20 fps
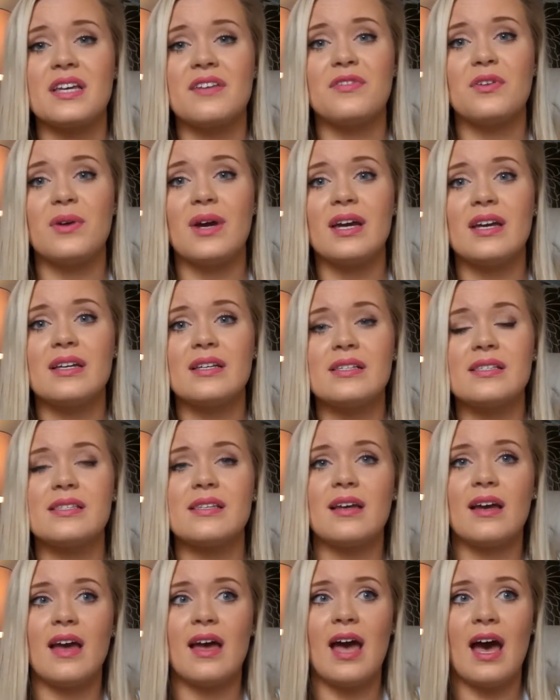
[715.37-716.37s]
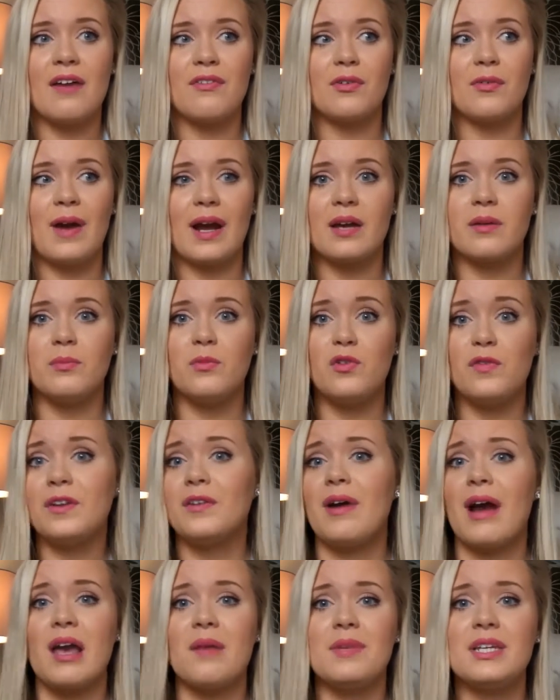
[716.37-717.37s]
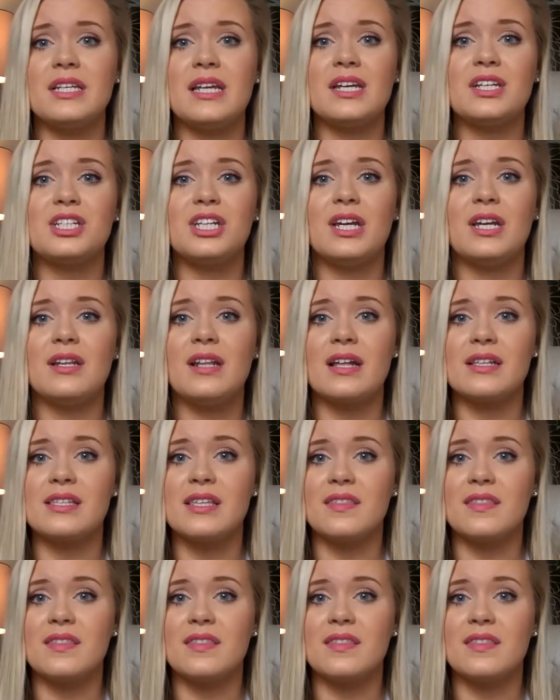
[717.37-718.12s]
If you guys have a movie recommendation that's